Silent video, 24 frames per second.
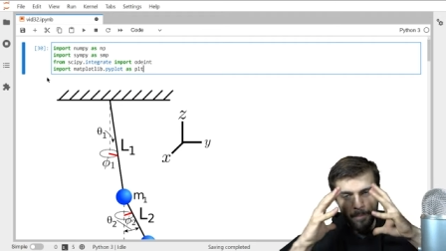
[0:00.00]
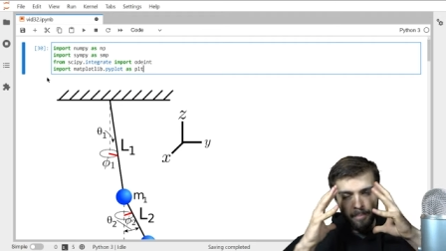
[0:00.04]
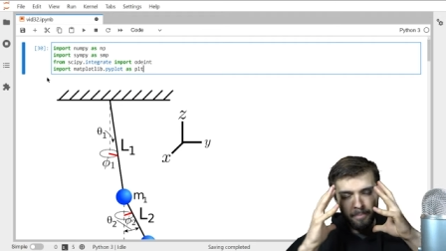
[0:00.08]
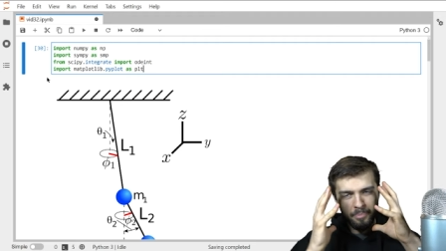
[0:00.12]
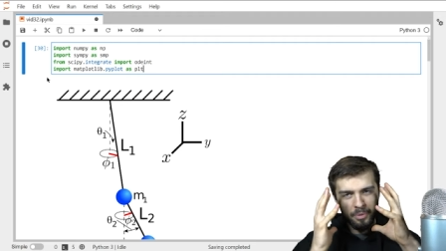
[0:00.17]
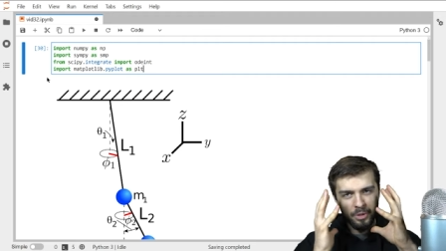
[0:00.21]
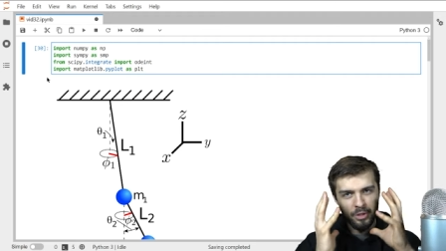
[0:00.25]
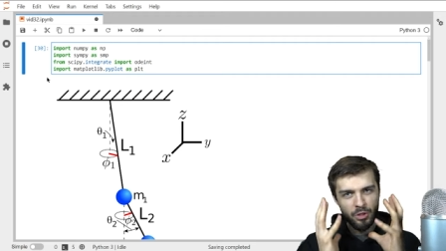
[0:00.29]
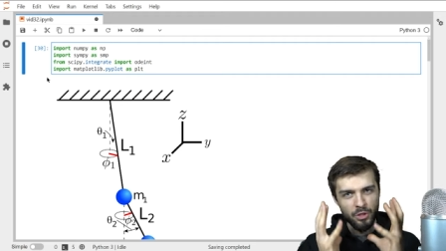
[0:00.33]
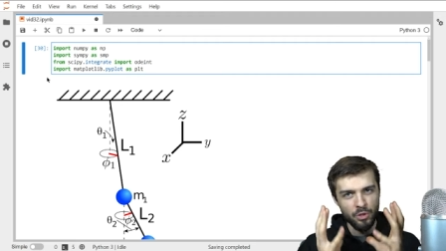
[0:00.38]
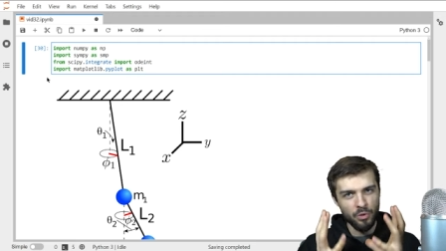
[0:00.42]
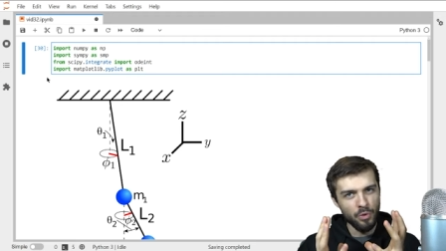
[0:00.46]

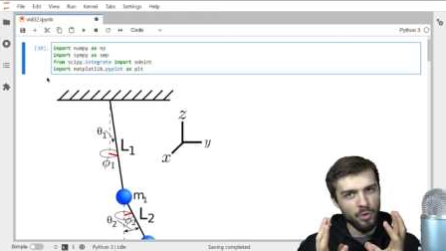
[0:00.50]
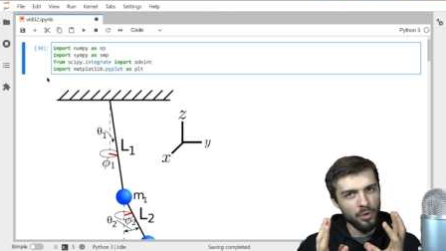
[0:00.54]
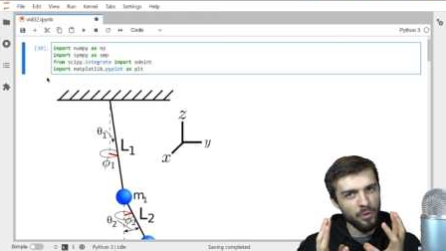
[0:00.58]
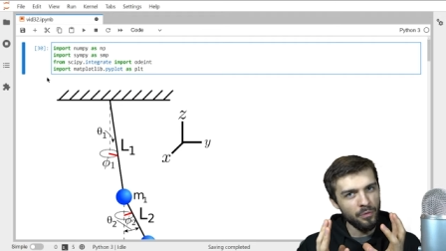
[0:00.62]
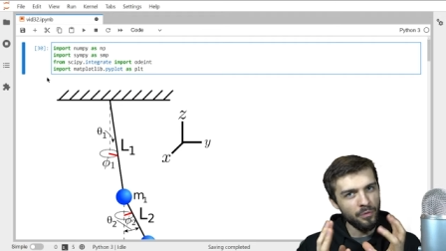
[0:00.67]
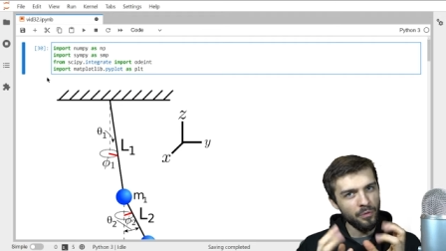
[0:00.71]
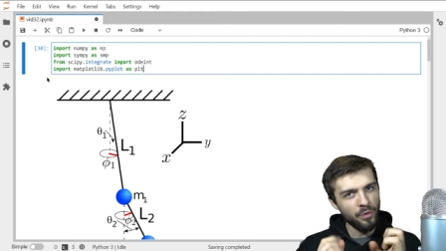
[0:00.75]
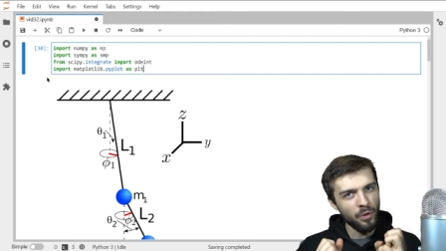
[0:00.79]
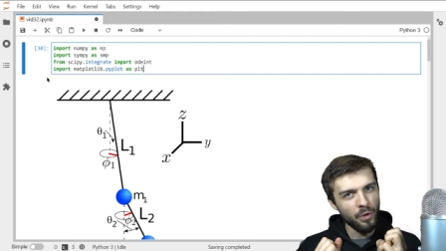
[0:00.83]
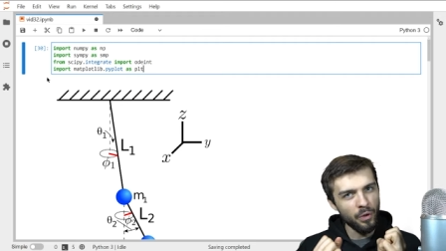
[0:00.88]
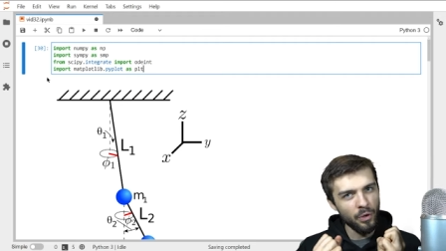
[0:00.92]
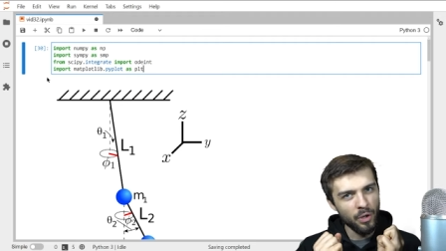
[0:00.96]

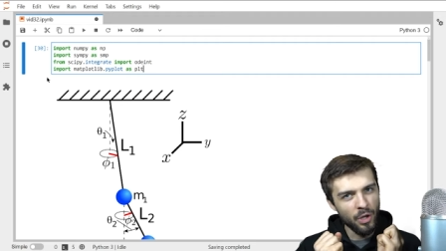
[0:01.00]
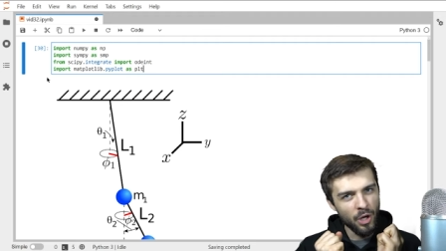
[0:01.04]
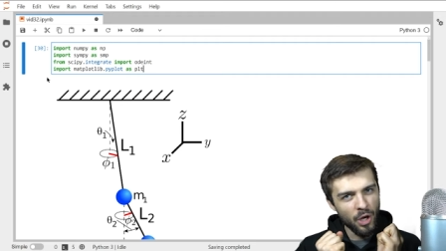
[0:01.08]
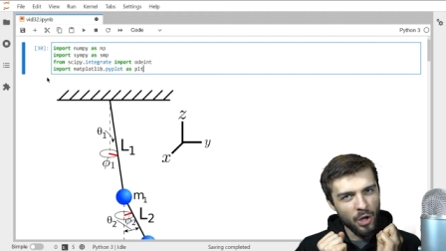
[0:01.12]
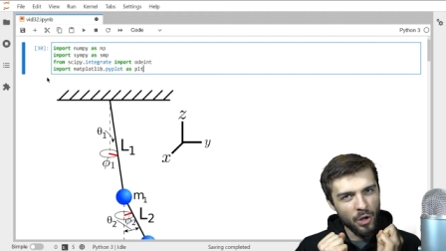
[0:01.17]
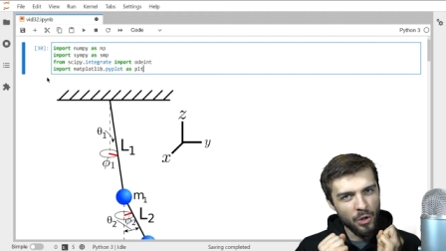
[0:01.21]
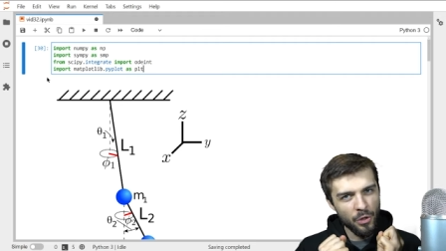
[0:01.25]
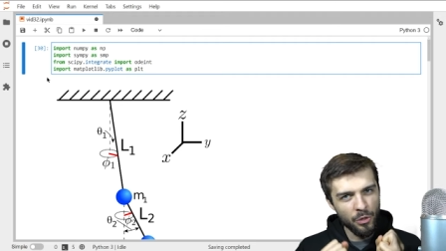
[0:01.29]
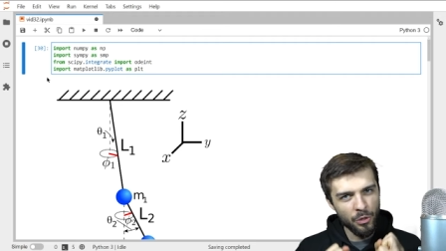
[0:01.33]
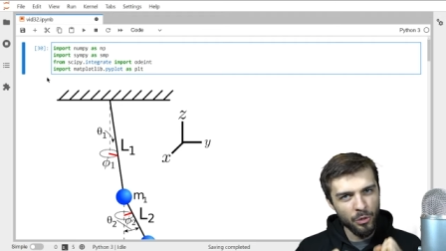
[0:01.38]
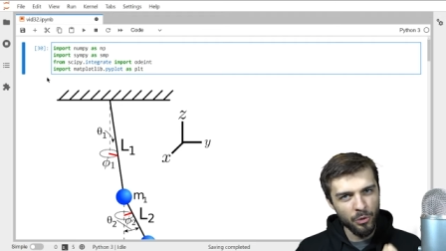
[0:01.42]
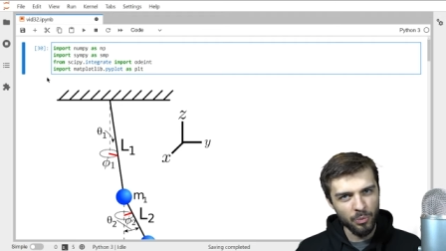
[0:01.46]
beautiful
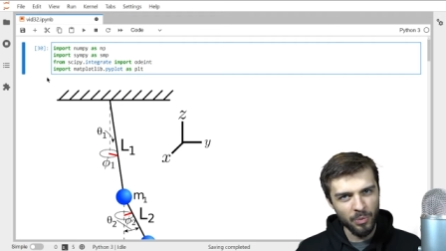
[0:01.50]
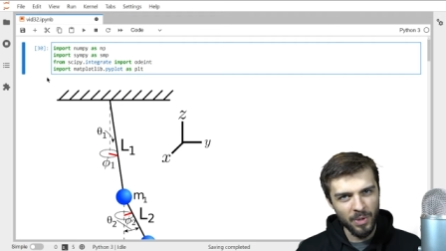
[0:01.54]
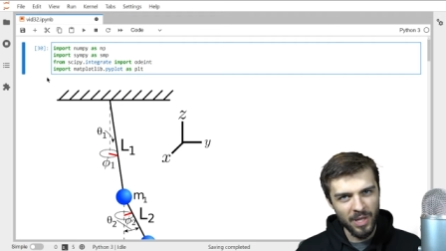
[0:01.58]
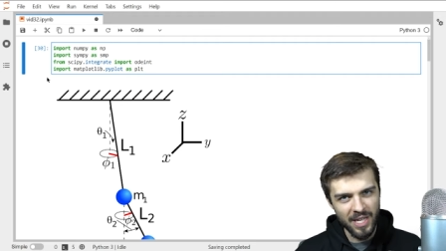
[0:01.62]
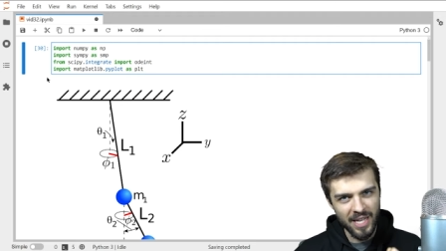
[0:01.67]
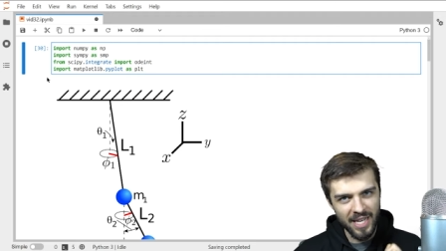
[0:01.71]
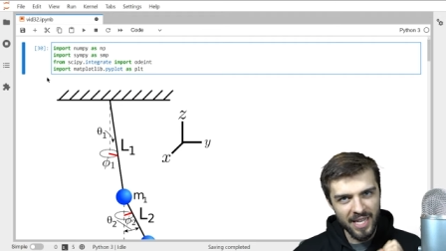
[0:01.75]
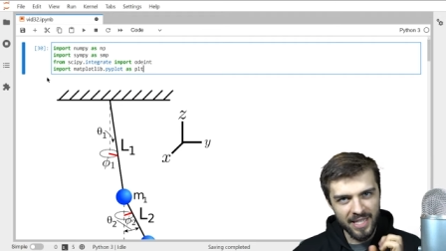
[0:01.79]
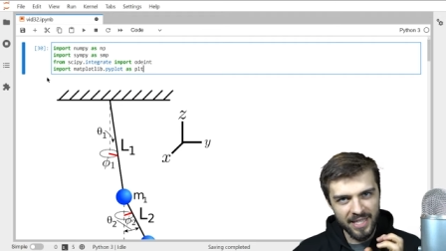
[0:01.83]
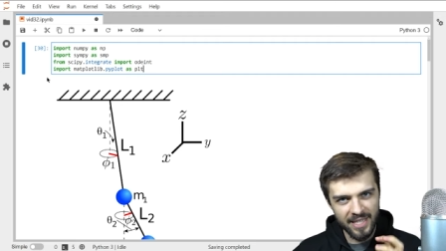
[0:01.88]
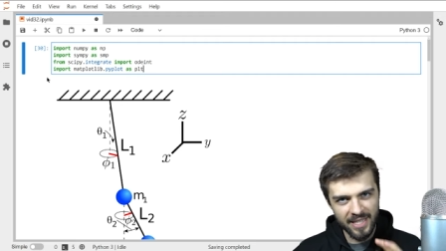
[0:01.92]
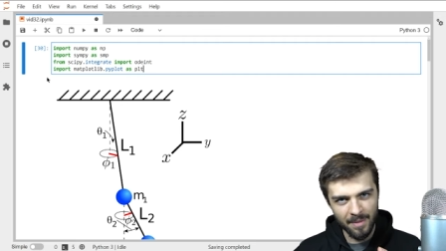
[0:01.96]
three
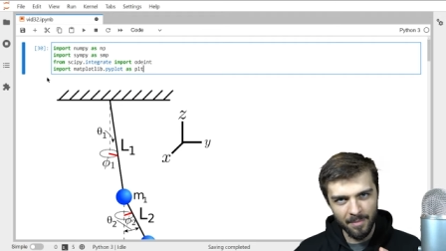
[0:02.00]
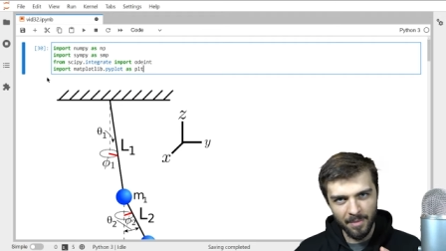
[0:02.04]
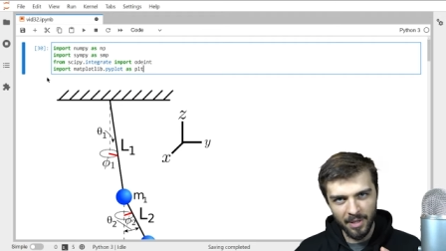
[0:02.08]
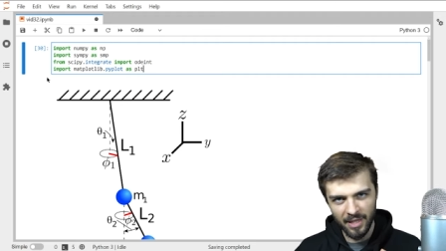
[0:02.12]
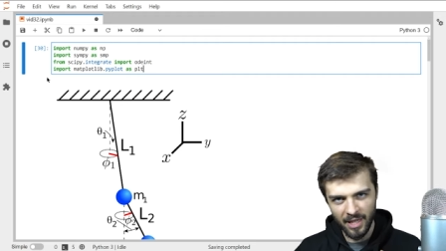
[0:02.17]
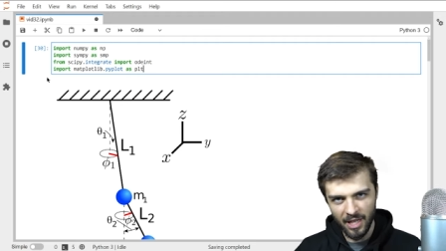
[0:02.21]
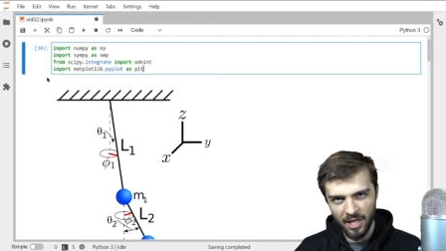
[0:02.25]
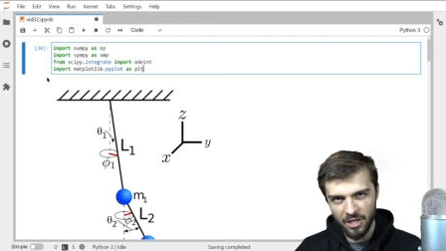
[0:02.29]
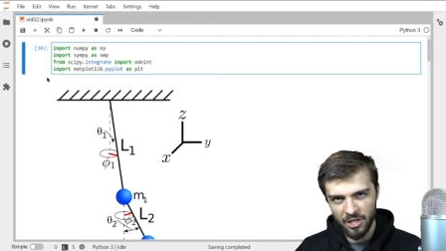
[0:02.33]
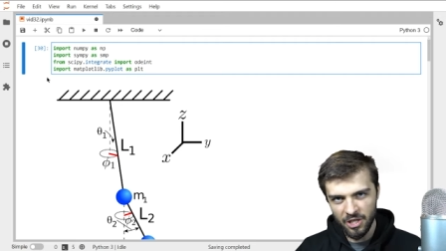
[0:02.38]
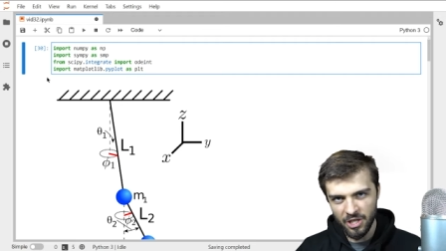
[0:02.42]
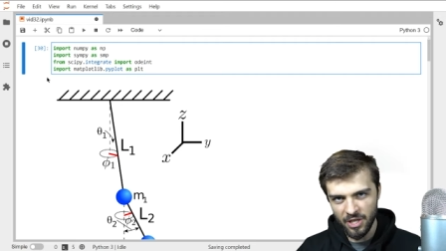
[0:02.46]
D
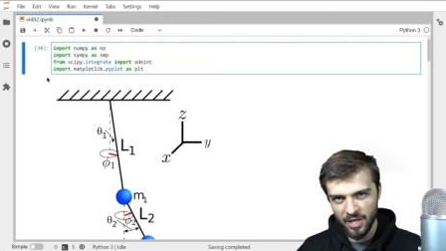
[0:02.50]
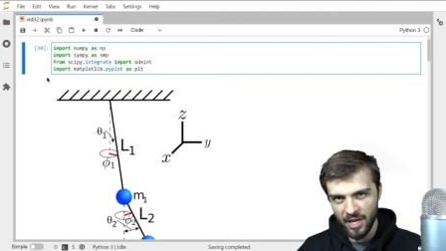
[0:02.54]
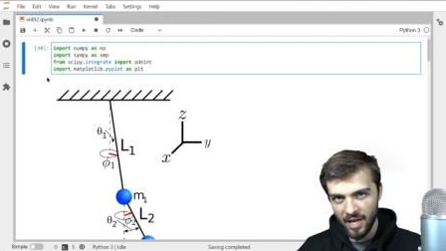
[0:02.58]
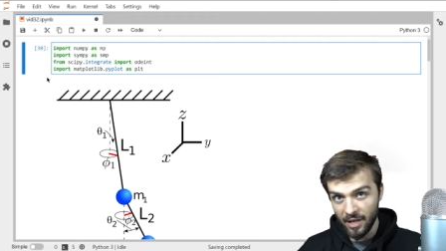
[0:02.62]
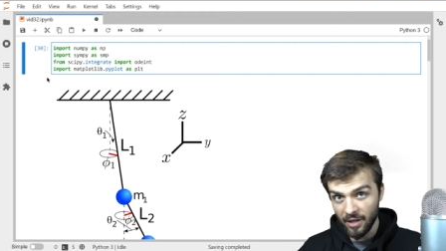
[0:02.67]
simulation,